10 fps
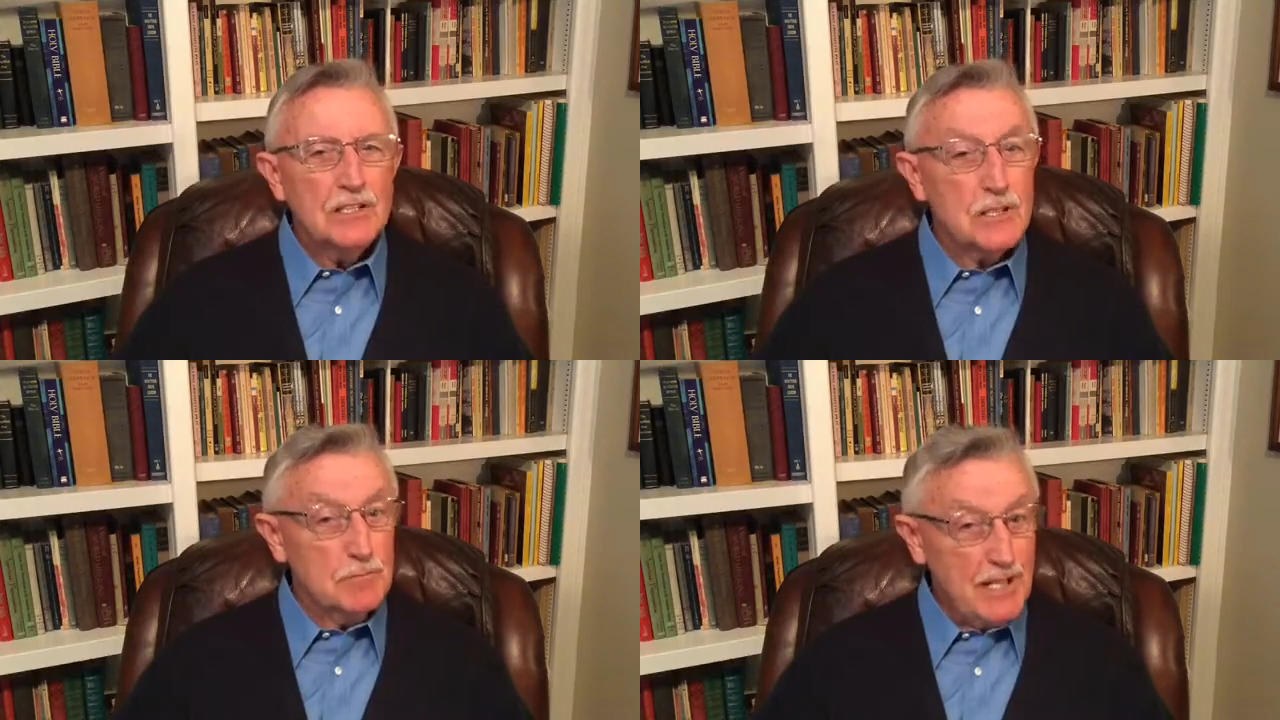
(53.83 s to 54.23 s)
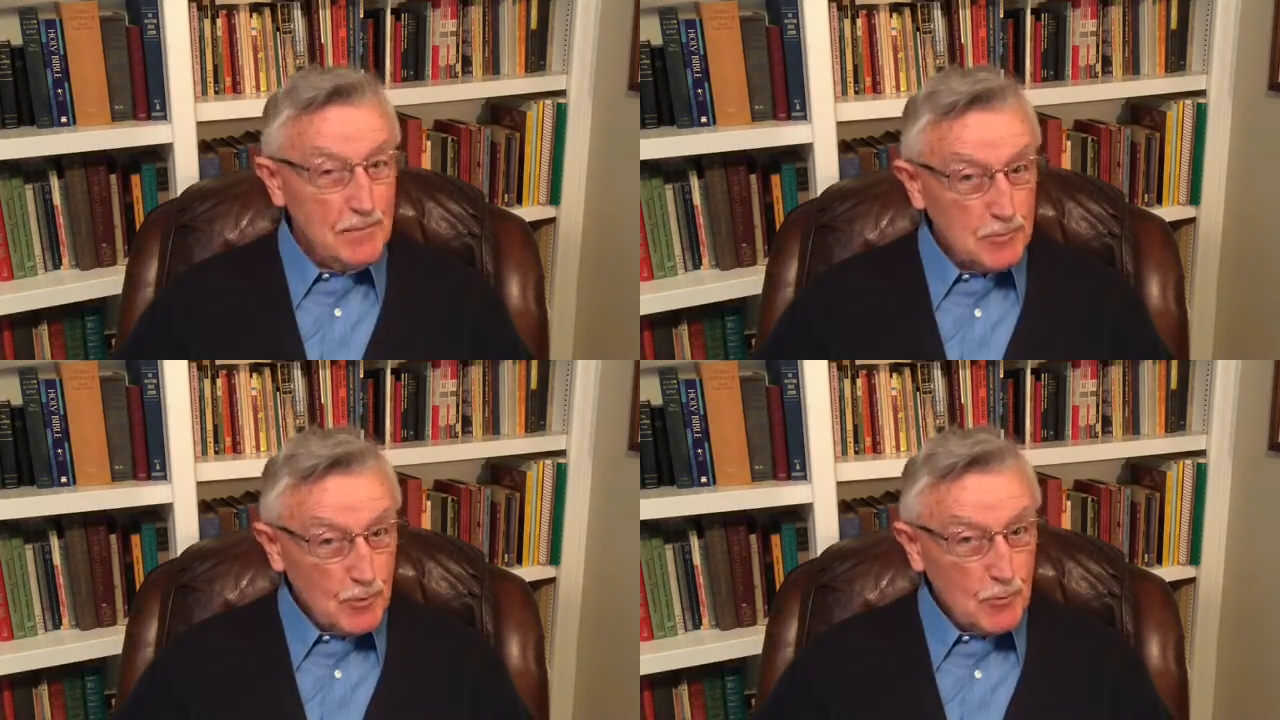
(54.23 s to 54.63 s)

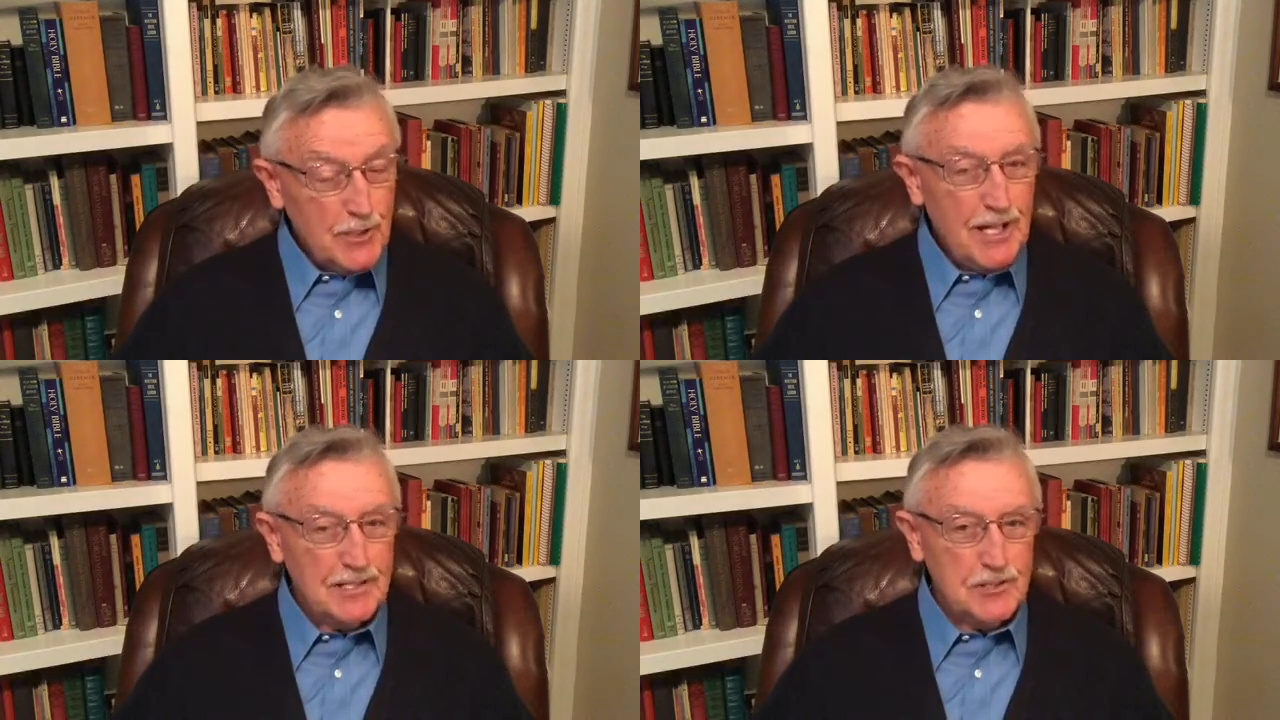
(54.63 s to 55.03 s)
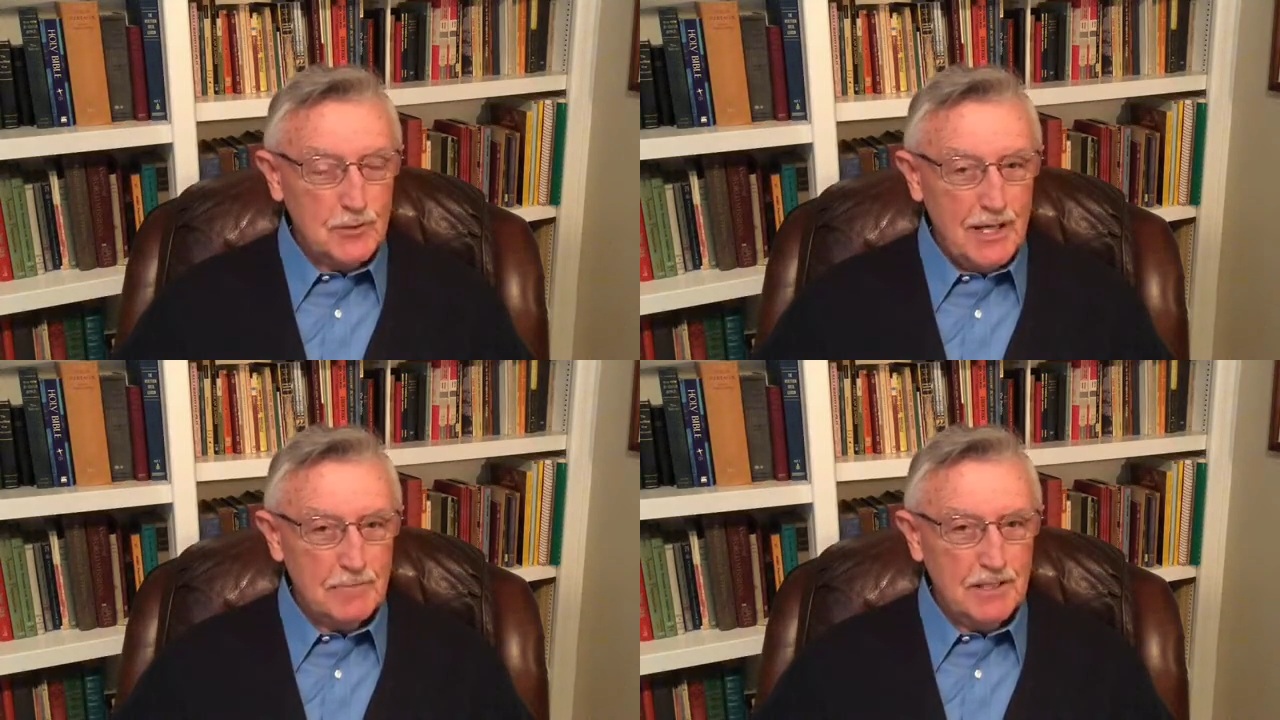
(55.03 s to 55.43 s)
sometimes when we're not so
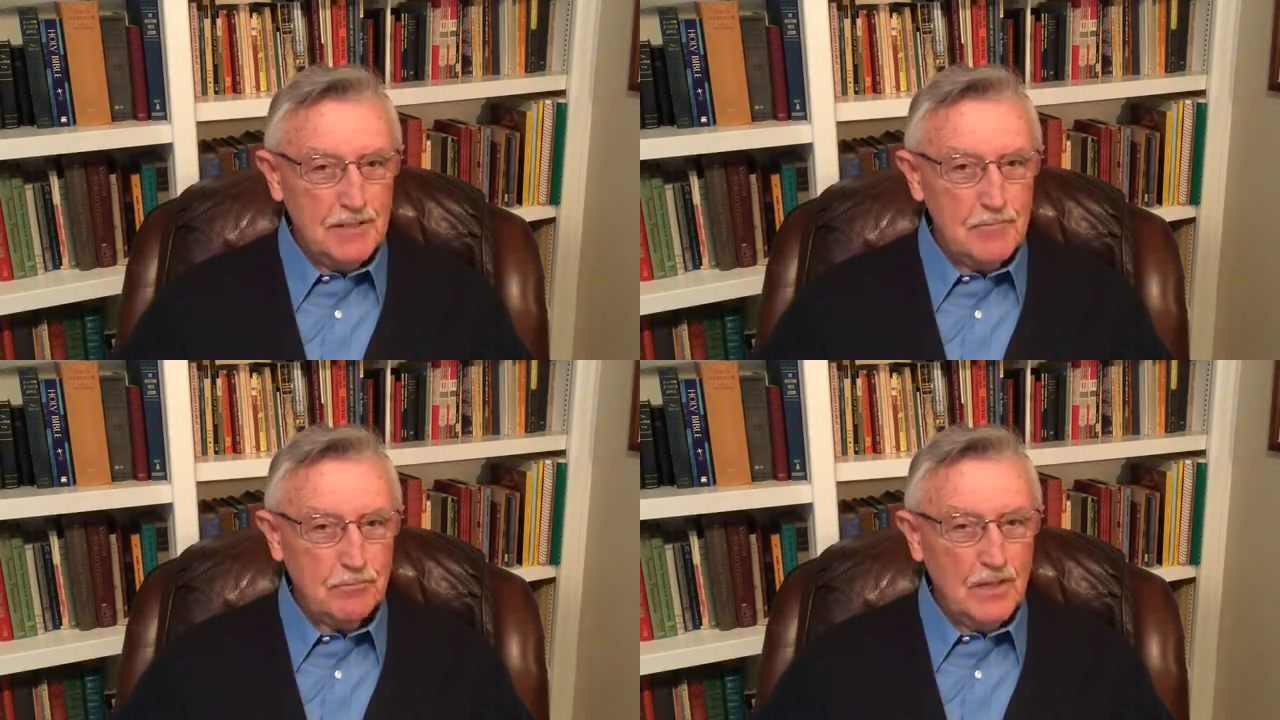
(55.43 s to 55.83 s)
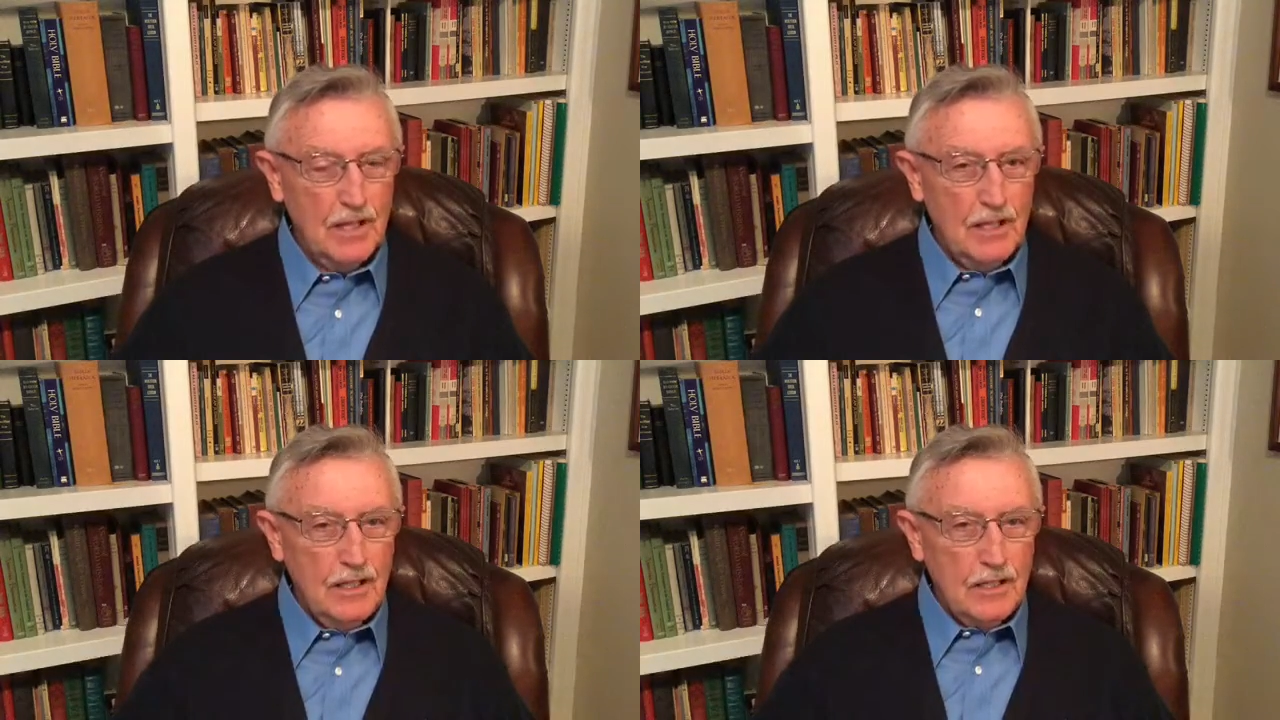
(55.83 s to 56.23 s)
happy.
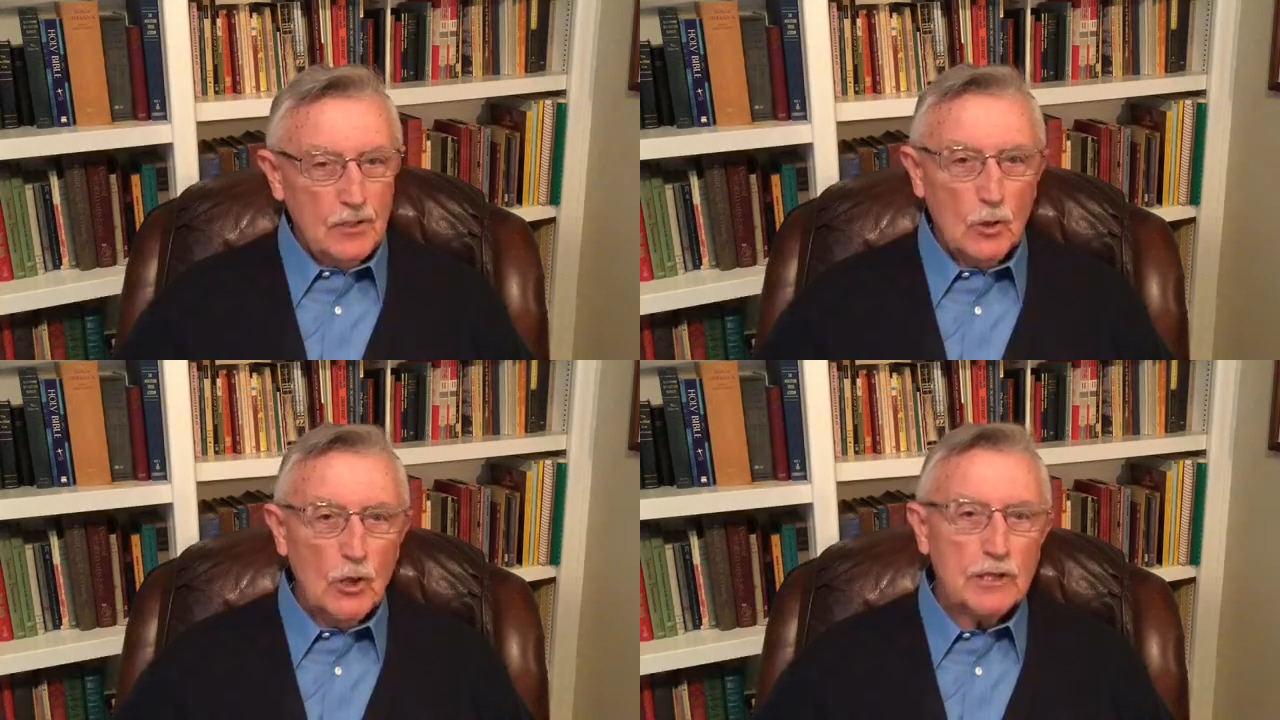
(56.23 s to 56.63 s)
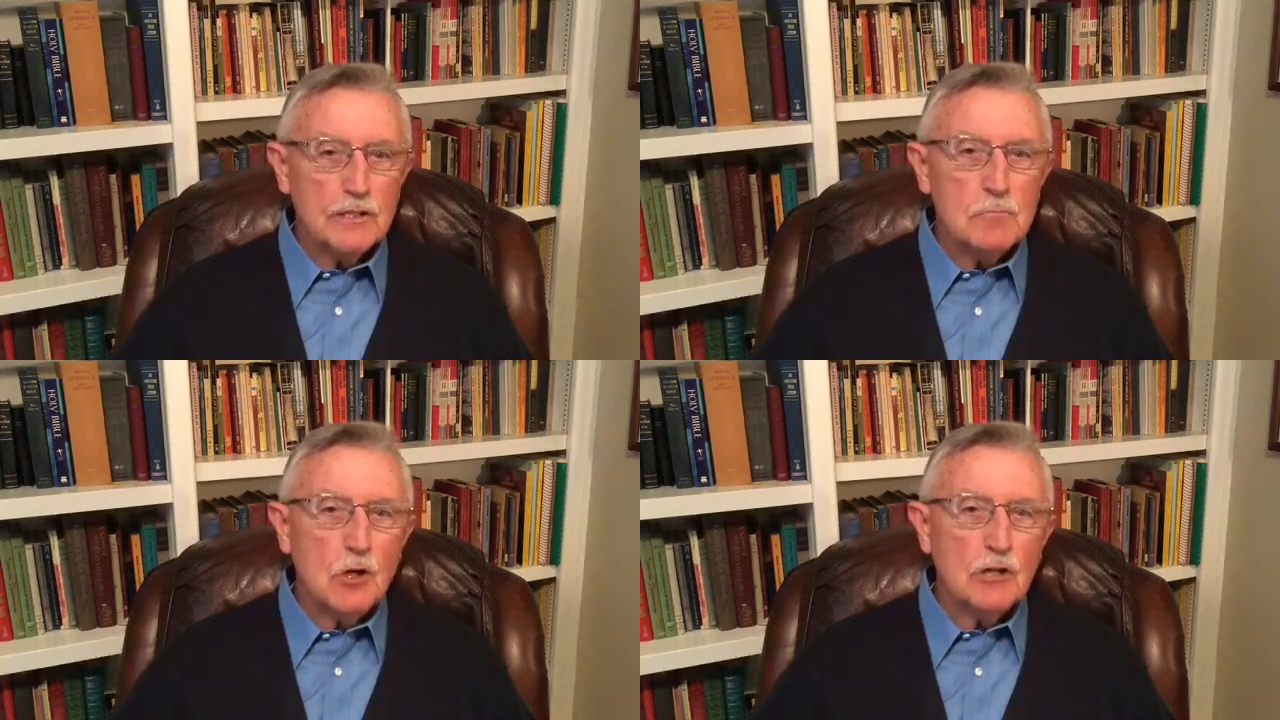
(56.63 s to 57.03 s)
You look at
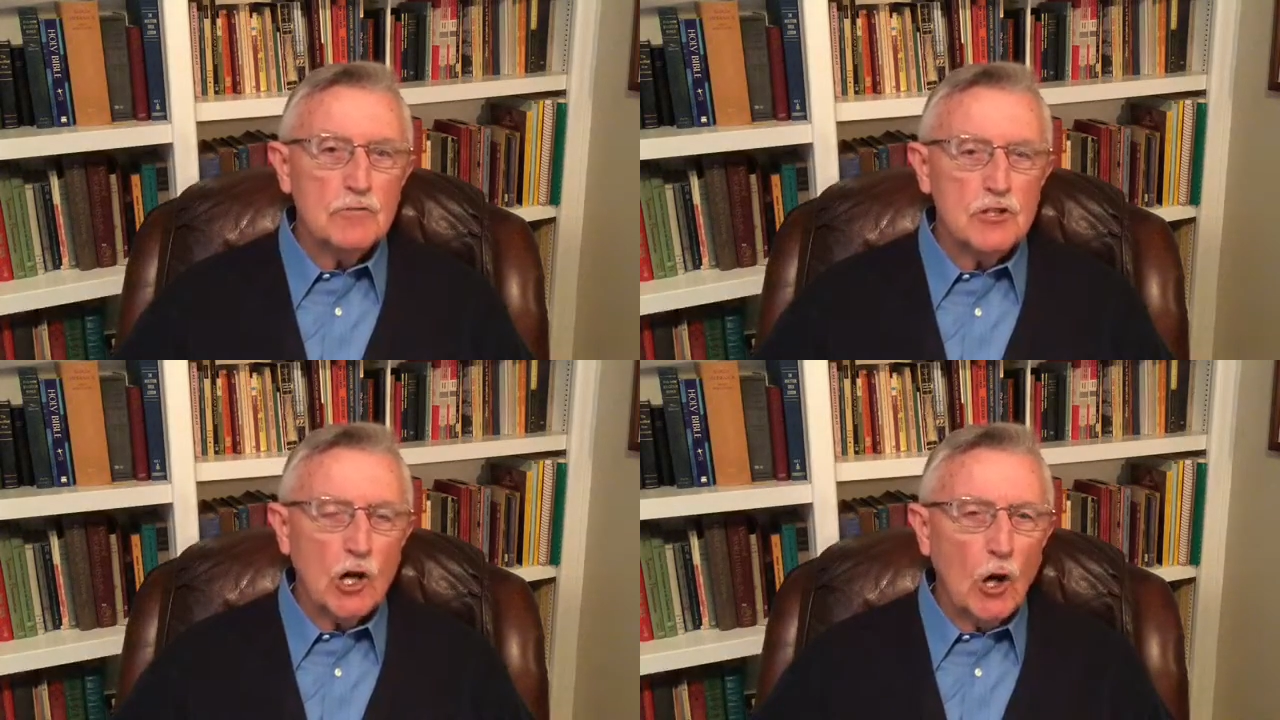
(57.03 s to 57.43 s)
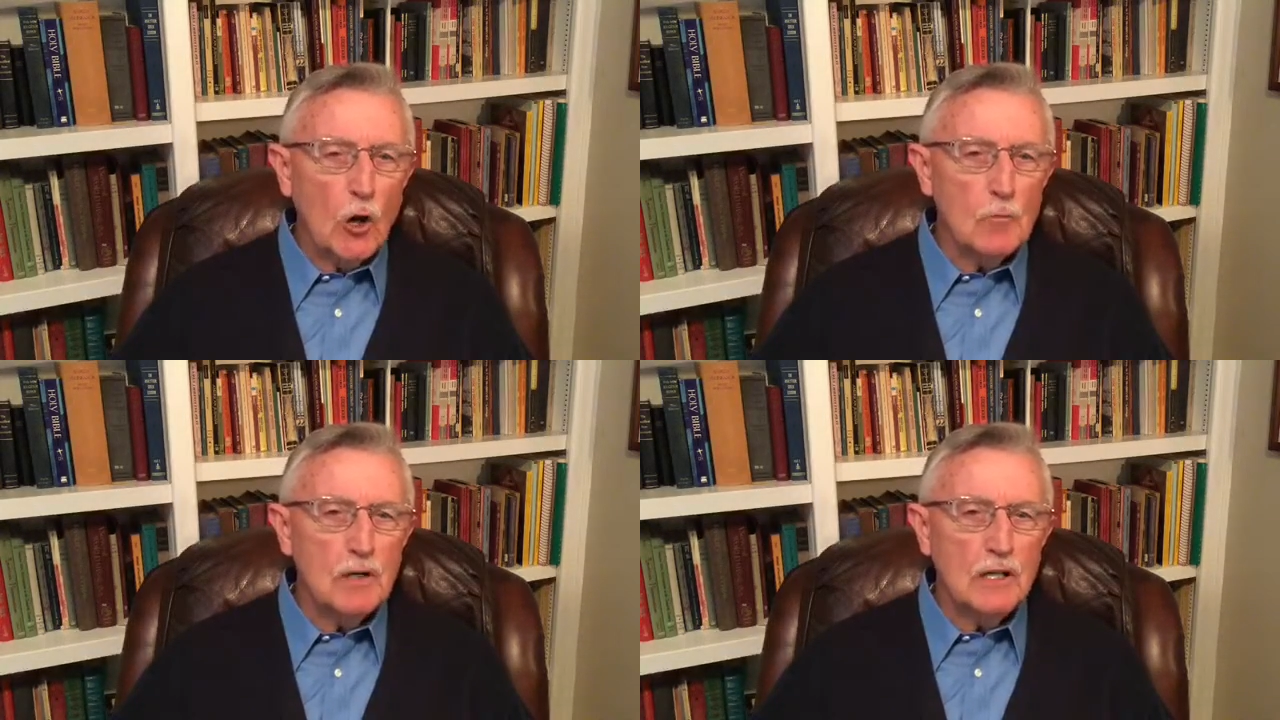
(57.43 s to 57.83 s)
the book of
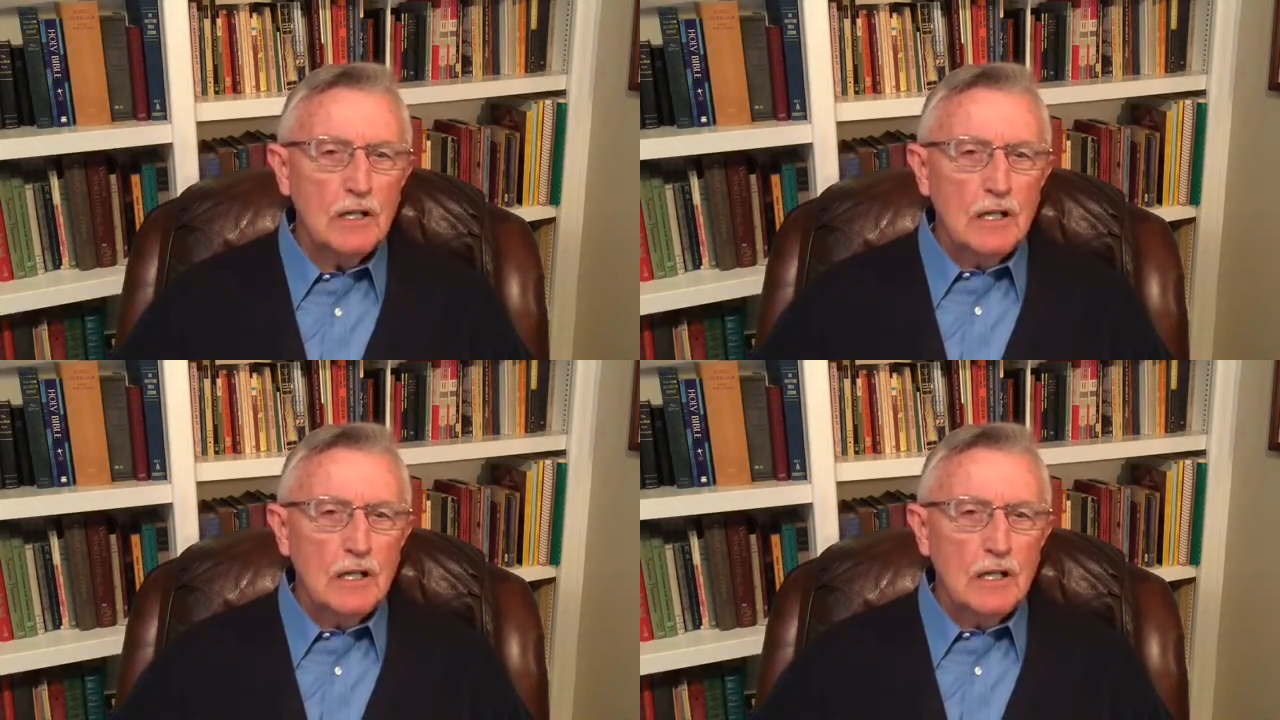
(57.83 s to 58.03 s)
Job,